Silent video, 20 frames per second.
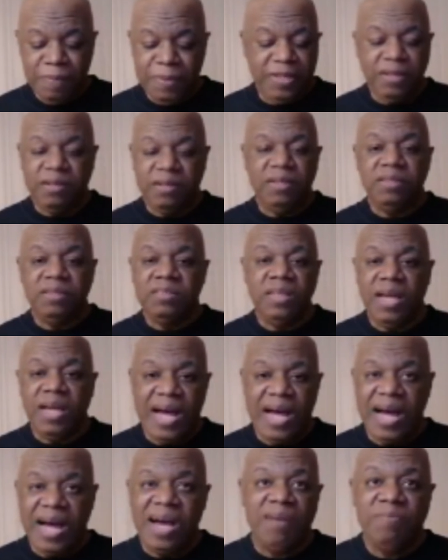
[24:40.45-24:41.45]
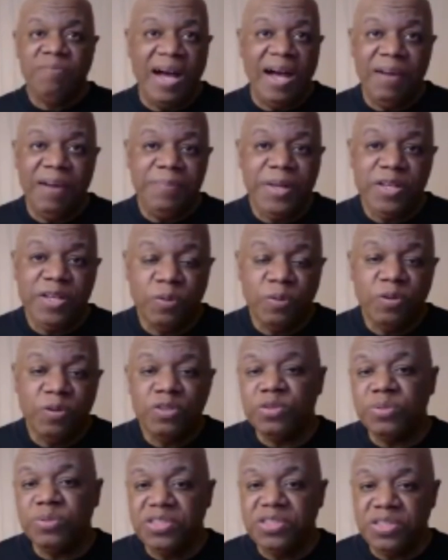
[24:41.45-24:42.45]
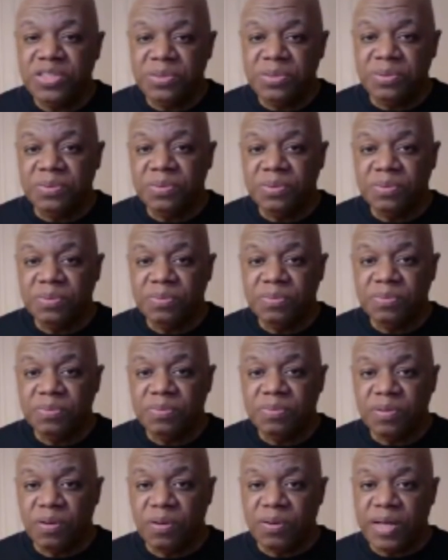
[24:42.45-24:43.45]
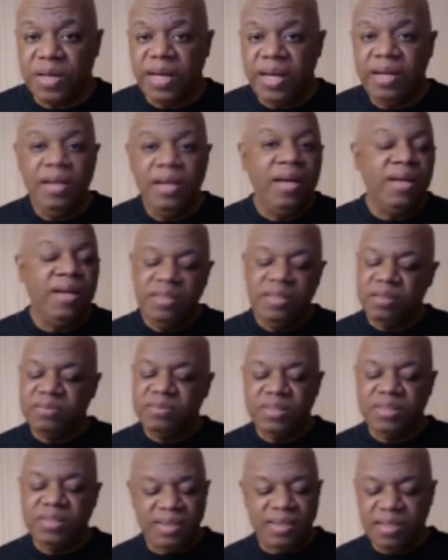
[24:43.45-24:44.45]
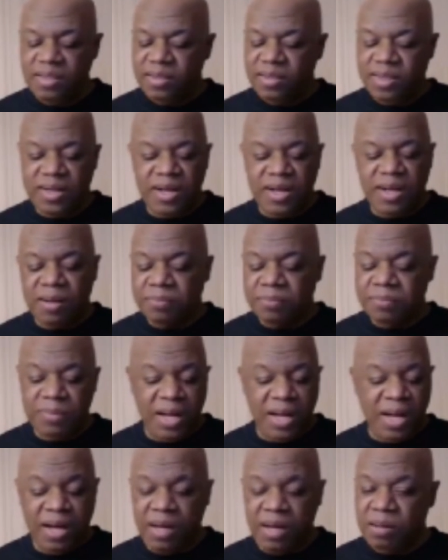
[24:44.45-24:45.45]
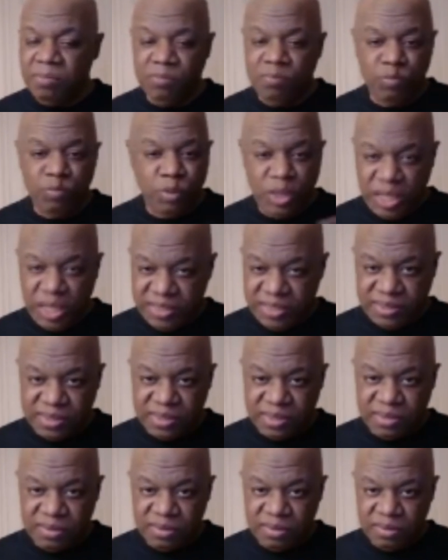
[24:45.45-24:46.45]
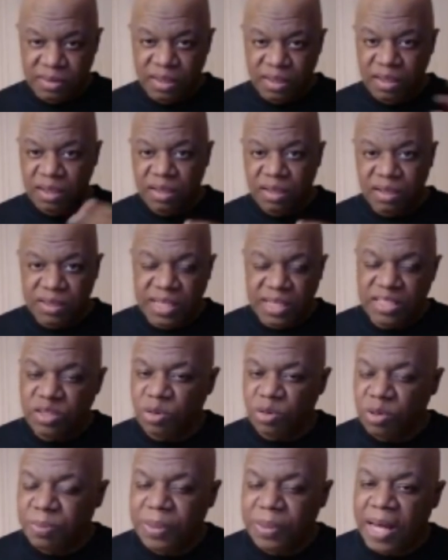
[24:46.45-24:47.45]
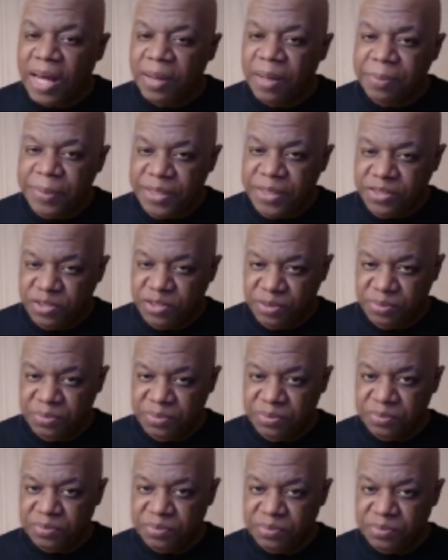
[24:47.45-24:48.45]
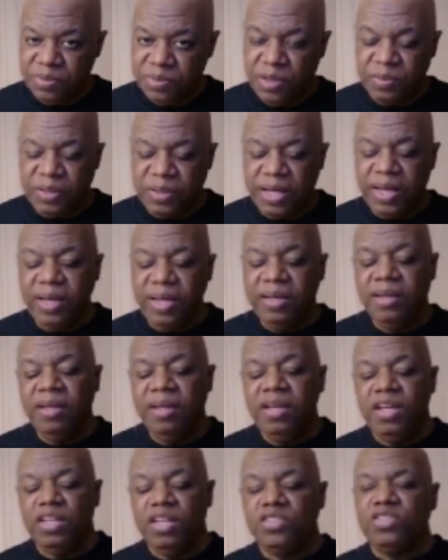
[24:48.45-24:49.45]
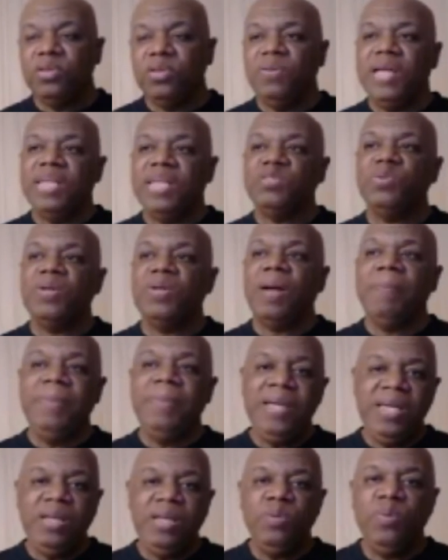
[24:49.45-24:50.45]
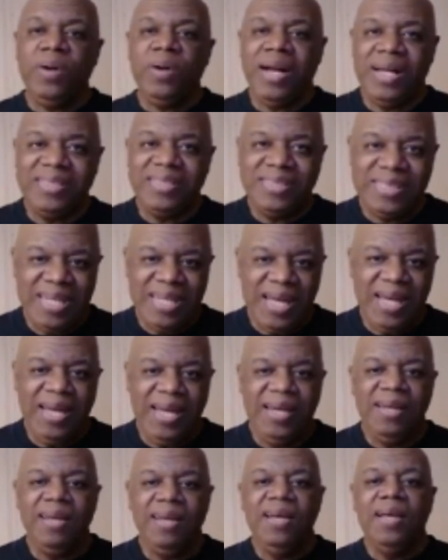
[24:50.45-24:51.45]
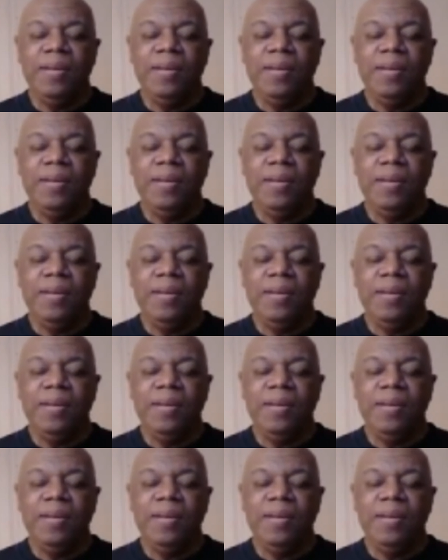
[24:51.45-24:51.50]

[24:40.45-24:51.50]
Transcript: Because I'm, I've been going through it too. Okay? There's nothing that I'm, I'm releasing that don't apply to me too. Okay? So that's what I mean when I say,